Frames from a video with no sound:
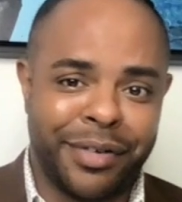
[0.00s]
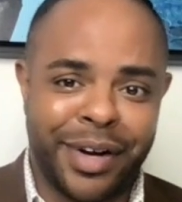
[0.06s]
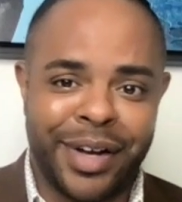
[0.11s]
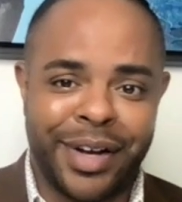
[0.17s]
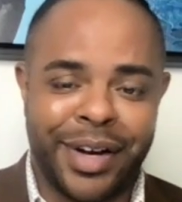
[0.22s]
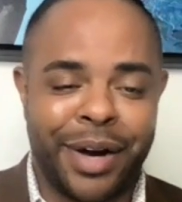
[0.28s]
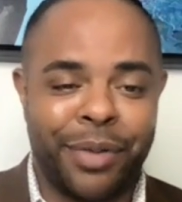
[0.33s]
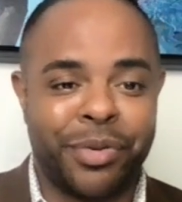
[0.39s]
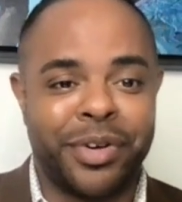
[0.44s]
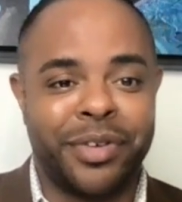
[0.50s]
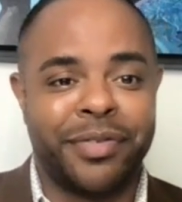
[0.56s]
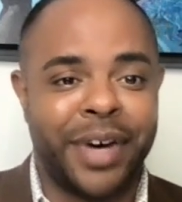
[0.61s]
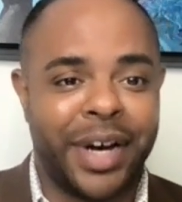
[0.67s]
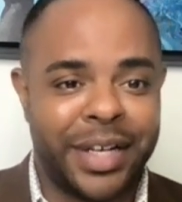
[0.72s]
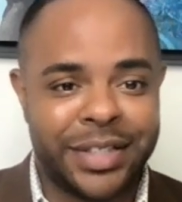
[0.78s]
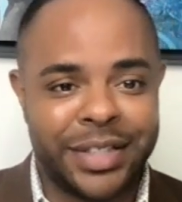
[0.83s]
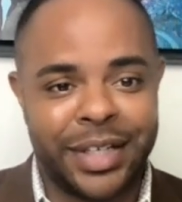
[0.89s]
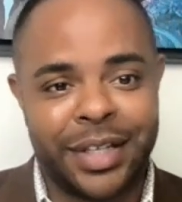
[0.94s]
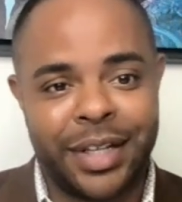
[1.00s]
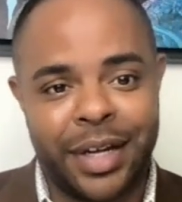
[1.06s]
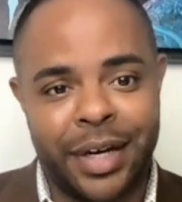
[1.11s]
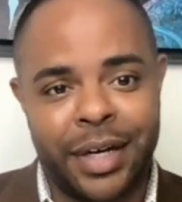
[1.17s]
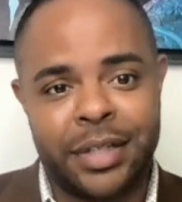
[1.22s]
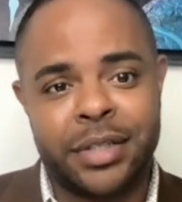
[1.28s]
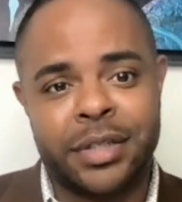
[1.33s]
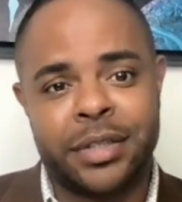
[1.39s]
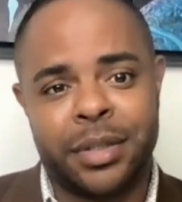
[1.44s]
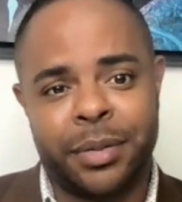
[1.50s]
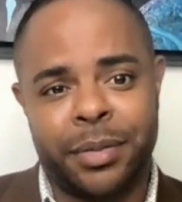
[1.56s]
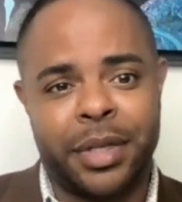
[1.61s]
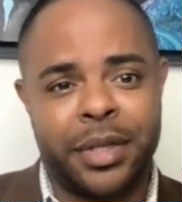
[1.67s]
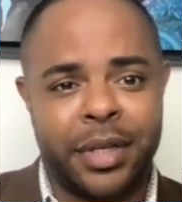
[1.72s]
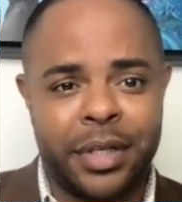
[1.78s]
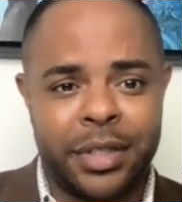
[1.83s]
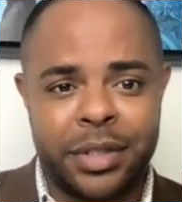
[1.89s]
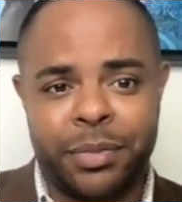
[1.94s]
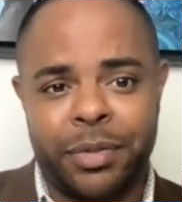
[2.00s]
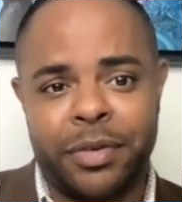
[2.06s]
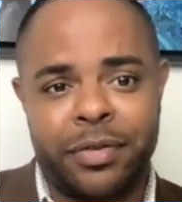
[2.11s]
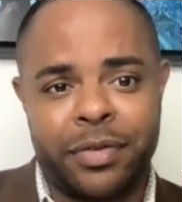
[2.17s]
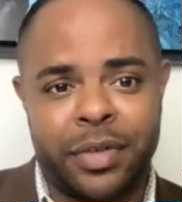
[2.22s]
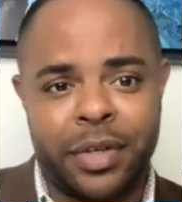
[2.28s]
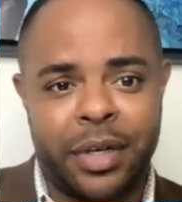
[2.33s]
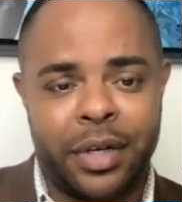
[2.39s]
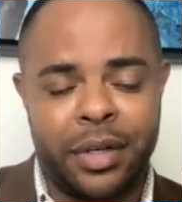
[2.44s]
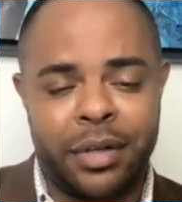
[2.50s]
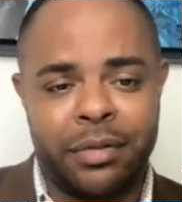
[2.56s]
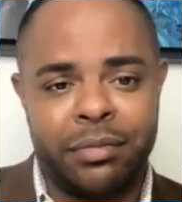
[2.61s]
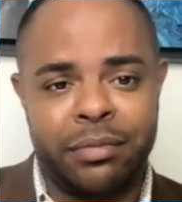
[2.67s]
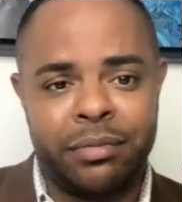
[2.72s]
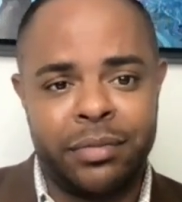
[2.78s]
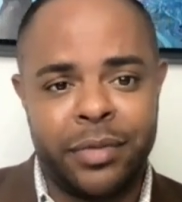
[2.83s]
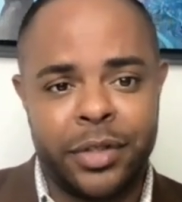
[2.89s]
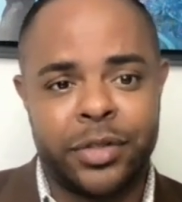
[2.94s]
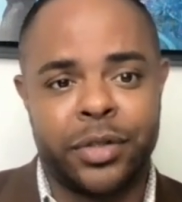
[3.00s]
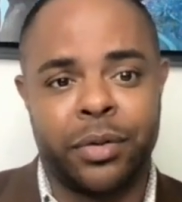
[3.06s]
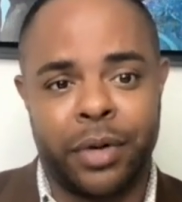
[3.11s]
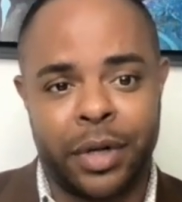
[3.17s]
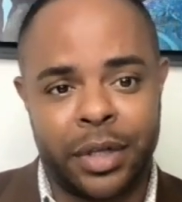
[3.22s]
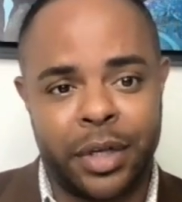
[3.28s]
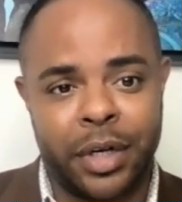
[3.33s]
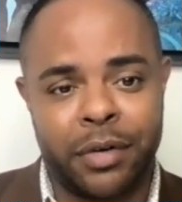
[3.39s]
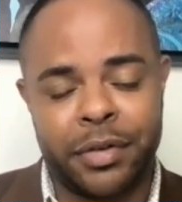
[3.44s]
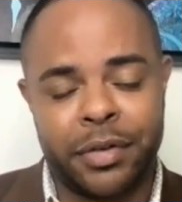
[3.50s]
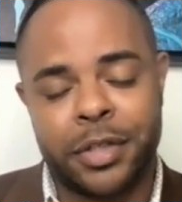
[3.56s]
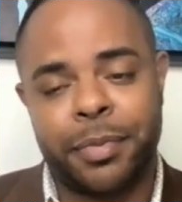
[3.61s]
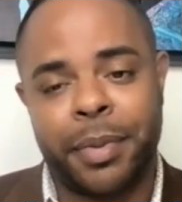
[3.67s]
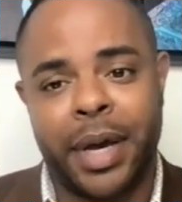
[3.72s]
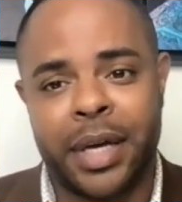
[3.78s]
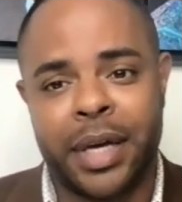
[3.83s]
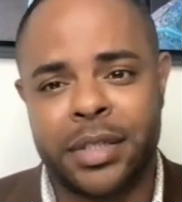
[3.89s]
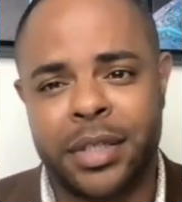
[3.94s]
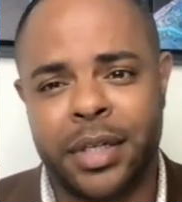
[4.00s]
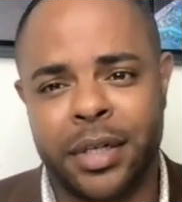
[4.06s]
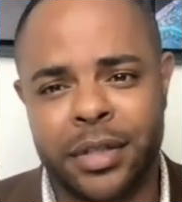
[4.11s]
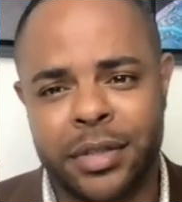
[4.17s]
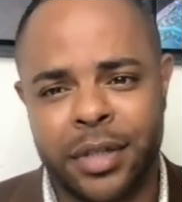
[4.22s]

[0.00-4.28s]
around how we're advising clients and some of the things that we've seen historically over this past year.